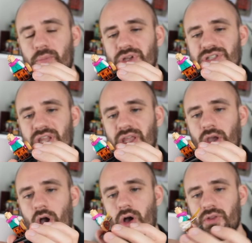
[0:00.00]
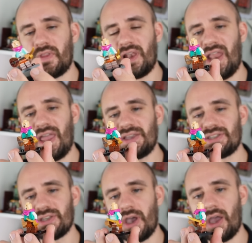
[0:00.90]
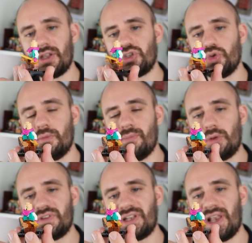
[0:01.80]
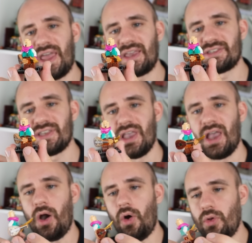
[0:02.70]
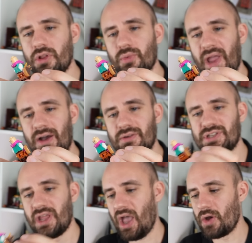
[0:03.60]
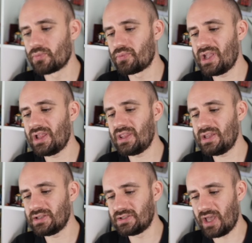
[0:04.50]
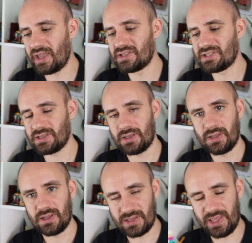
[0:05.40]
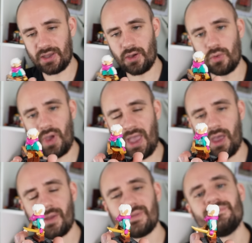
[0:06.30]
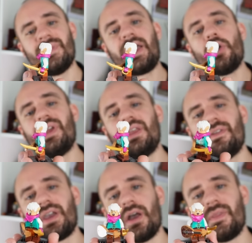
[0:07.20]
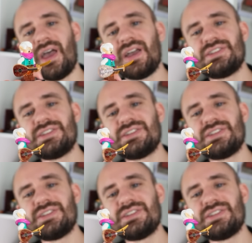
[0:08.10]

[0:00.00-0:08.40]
printing on the legs and dual moulded legs. All around a really nice Lego minifigure that